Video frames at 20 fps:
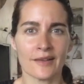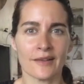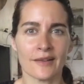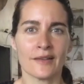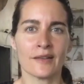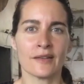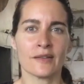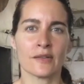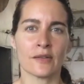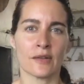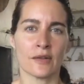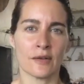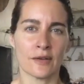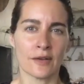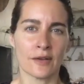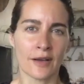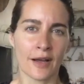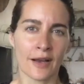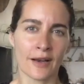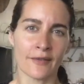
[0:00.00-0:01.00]
so that you
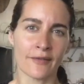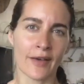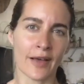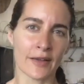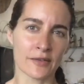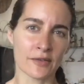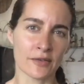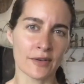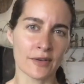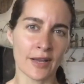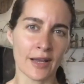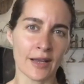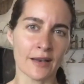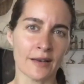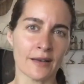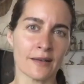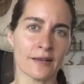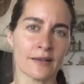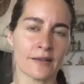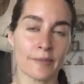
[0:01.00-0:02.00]
can kind of
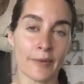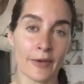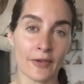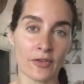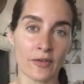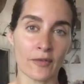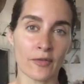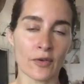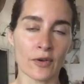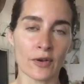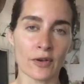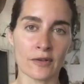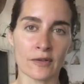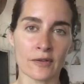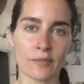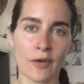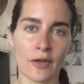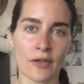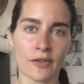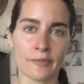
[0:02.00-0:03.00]
ascertain, especially if you're in a
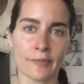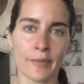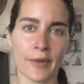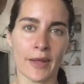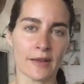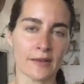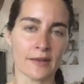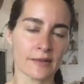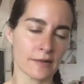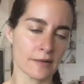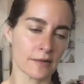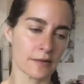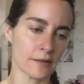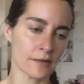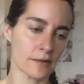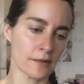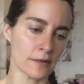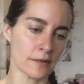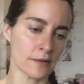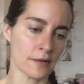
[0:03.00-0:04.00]
small space,
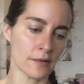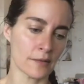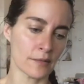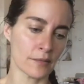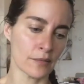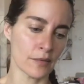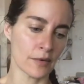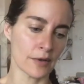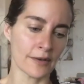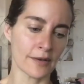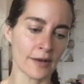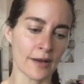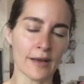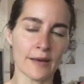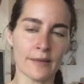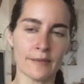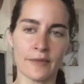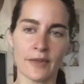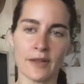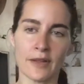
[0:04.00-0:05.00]
what
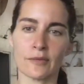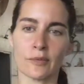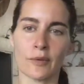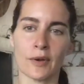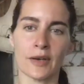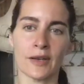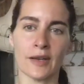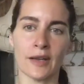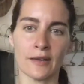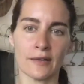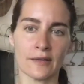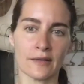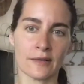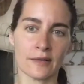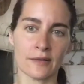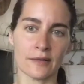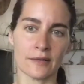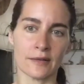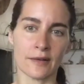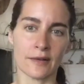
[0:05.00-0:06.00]
time this one needs
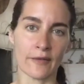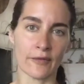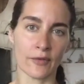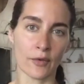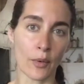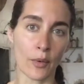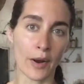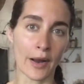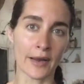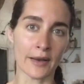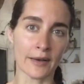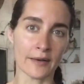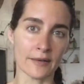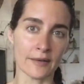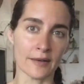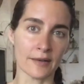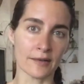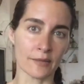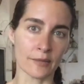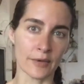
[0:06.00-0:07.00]
to have quiet and
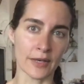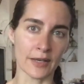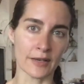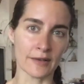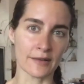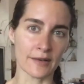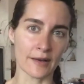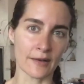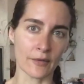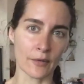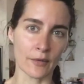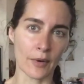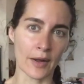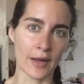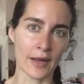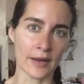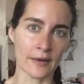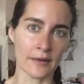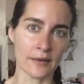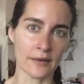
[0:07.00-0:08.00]
this one needs to have
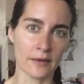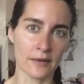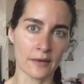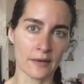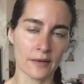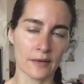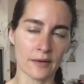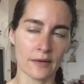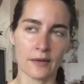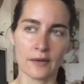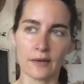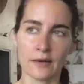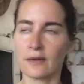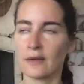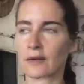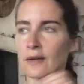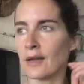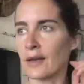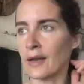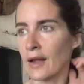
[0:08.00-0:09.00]
quiet,
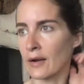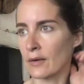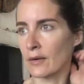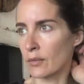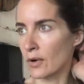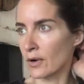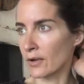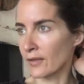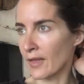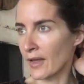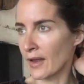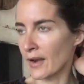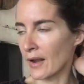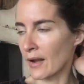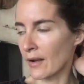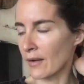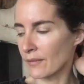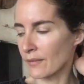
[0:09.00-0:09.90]
and how to work that out.